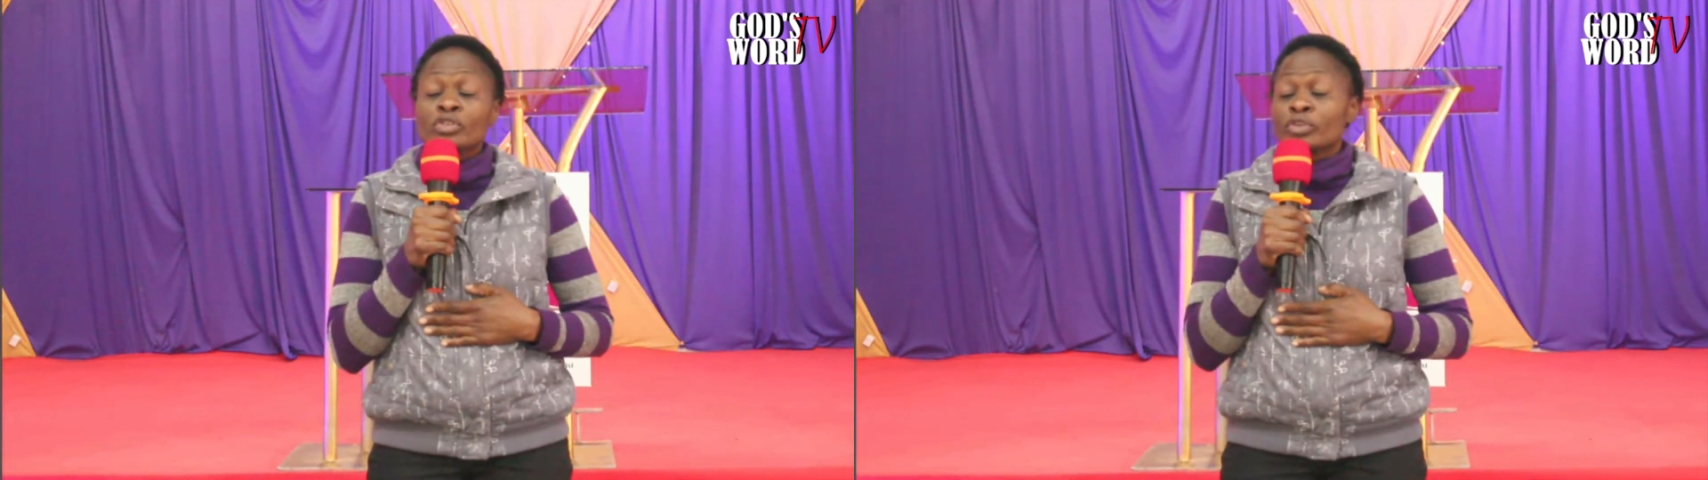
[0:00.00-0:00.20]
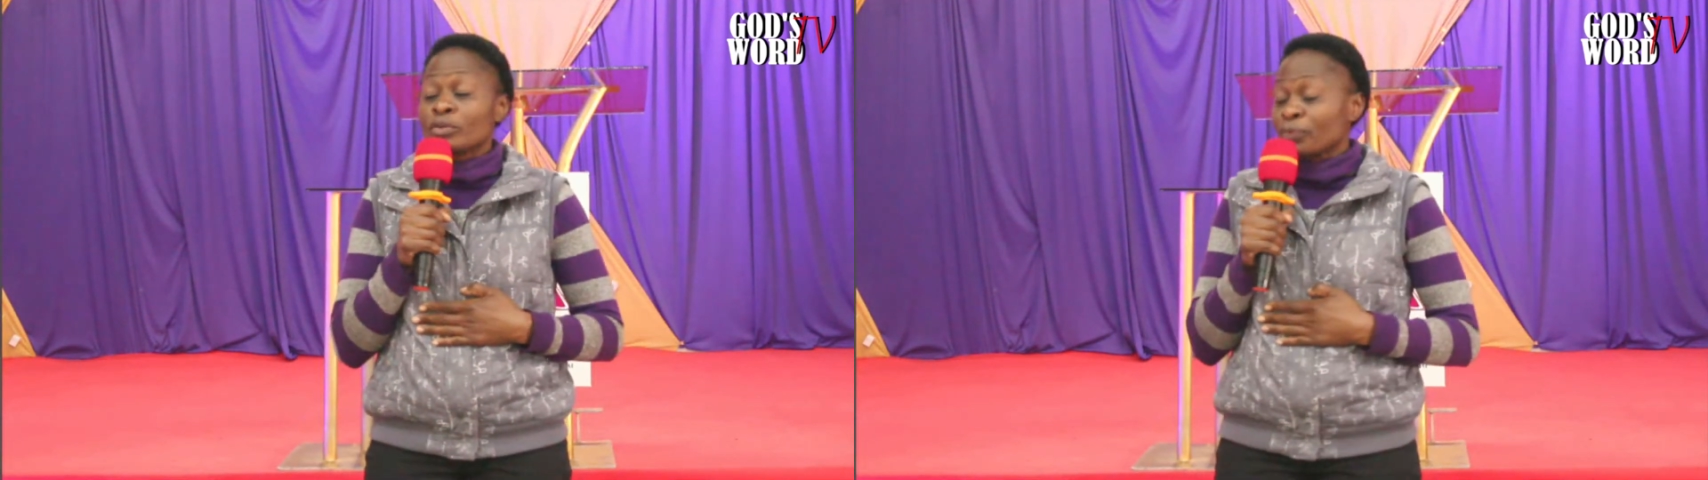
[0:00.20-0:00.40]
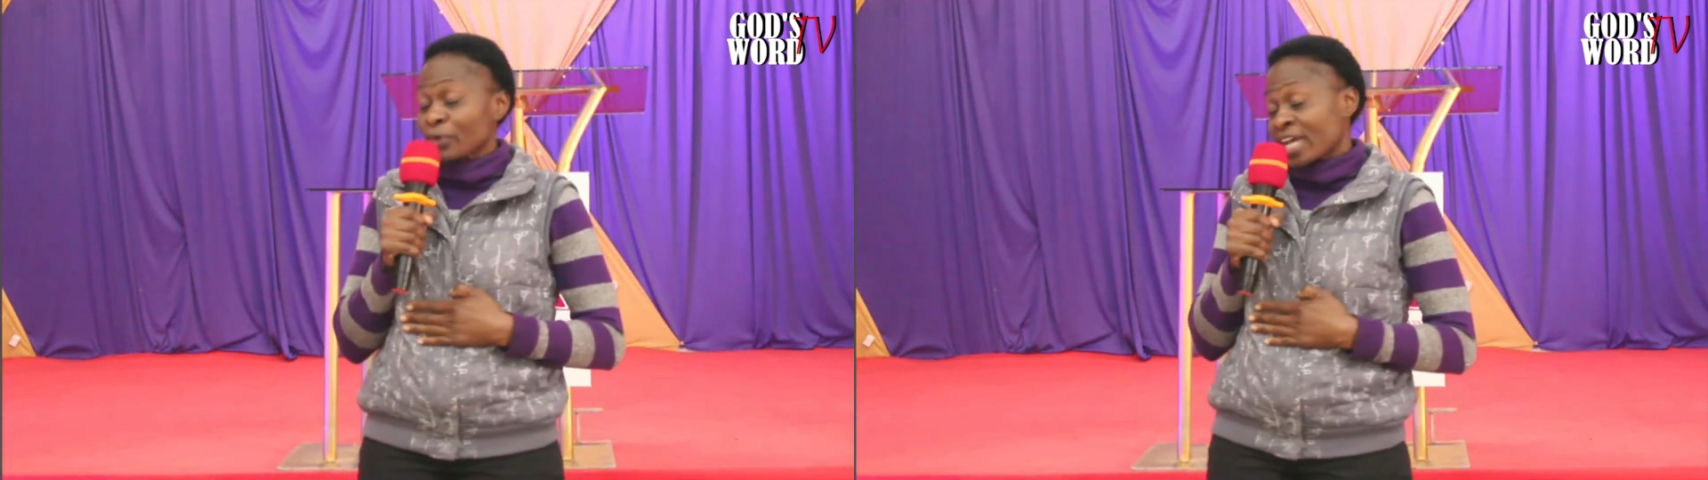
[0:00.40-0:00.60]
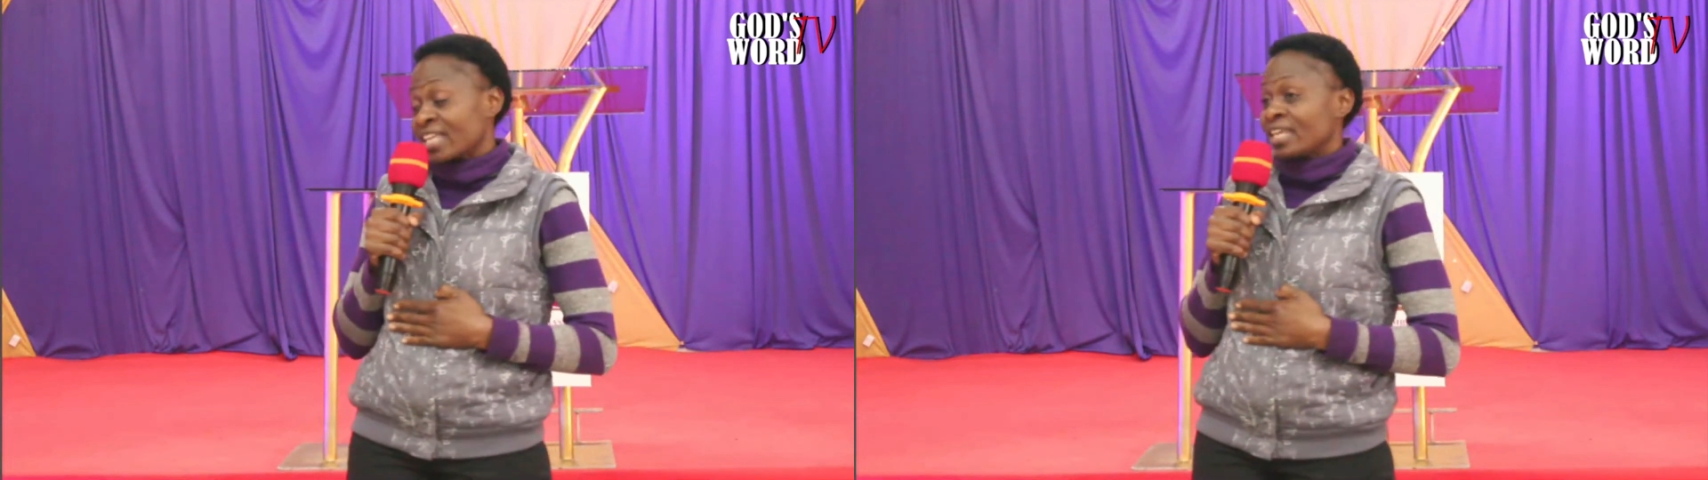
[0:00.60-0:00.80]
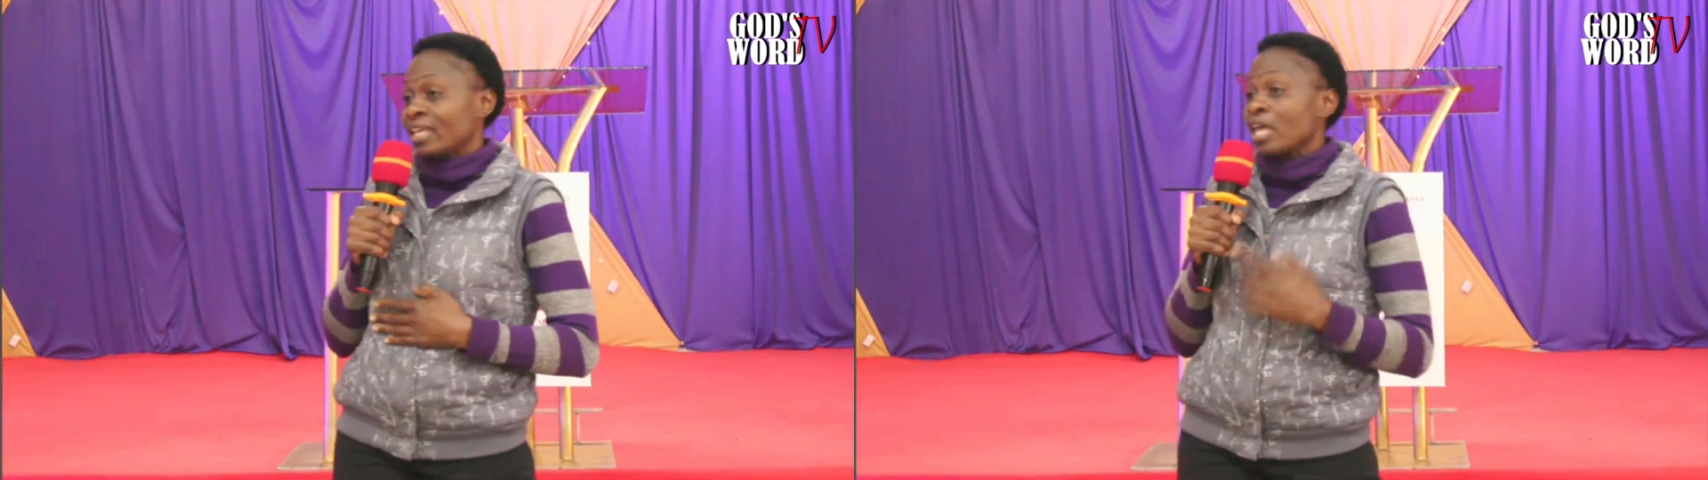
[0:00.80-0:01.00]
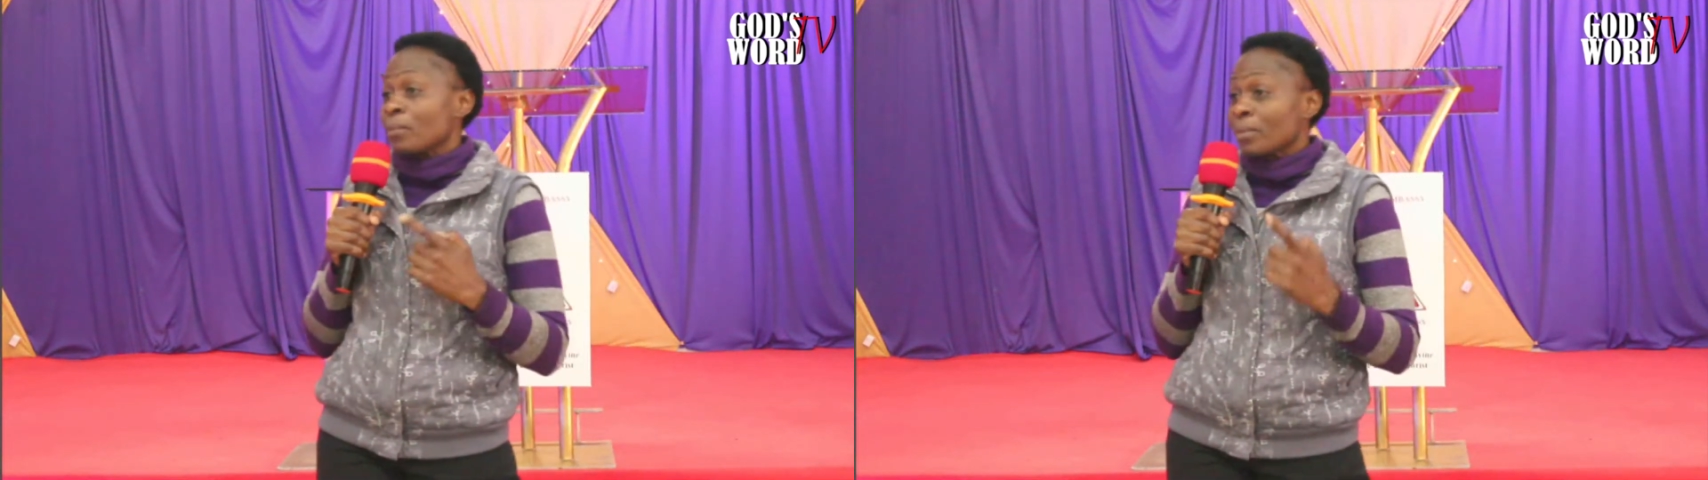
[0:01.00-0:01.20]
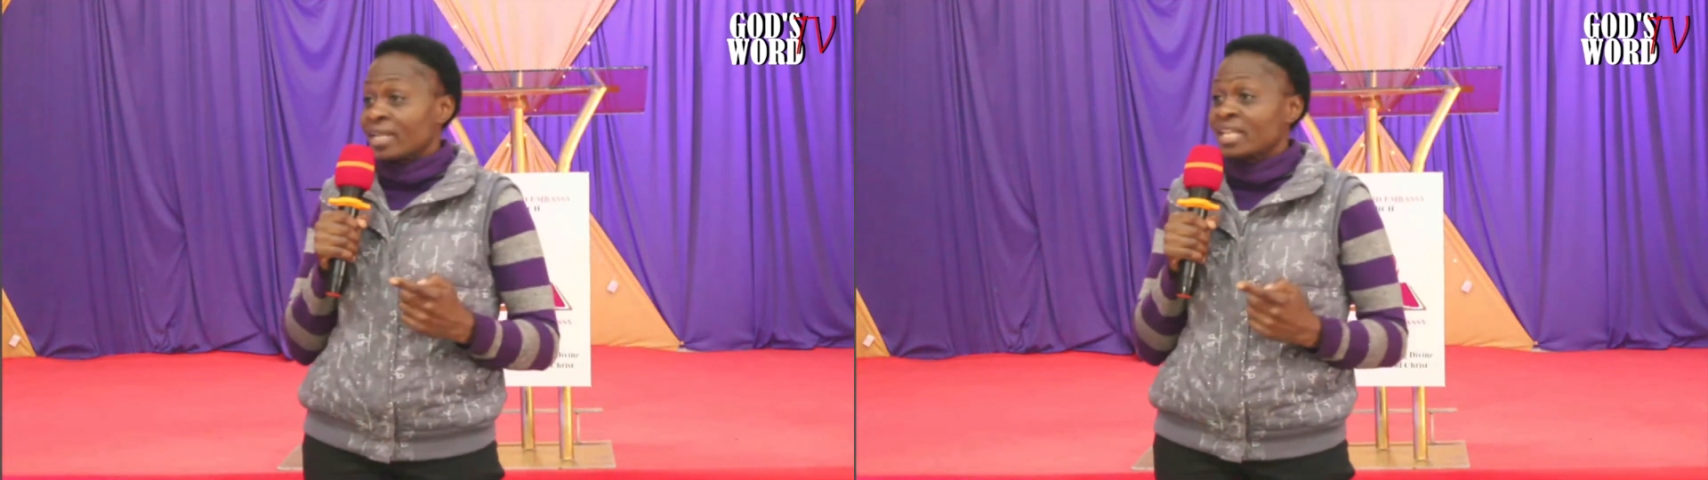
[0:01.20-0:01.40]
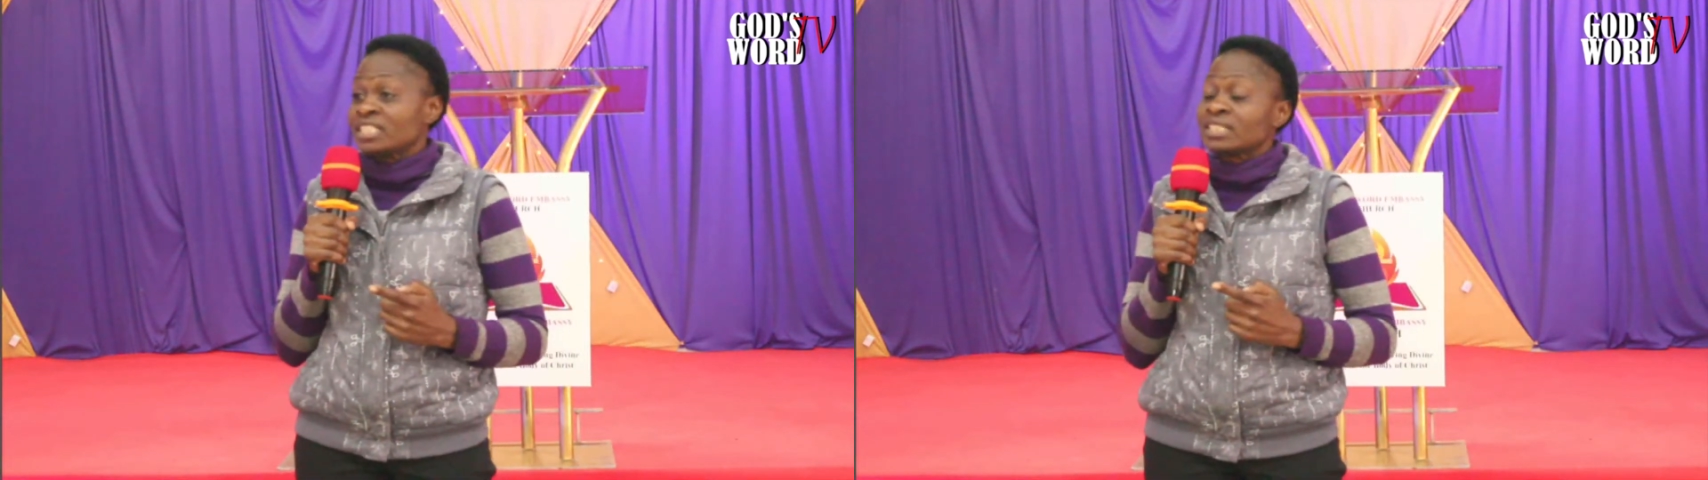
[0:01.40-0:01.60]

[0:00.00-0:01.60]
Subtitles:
on Friday I managed,